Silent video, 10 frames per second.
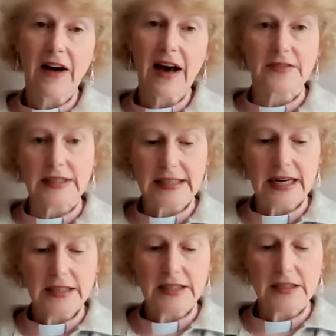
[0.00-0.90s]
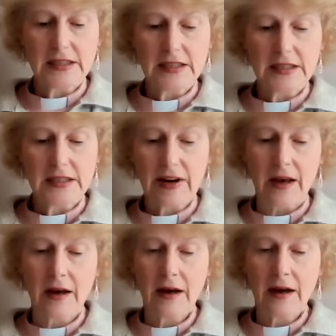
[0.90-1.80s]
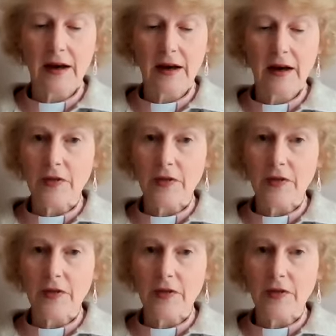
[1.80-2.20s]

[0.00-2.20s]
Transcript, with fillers: fight for a standard of living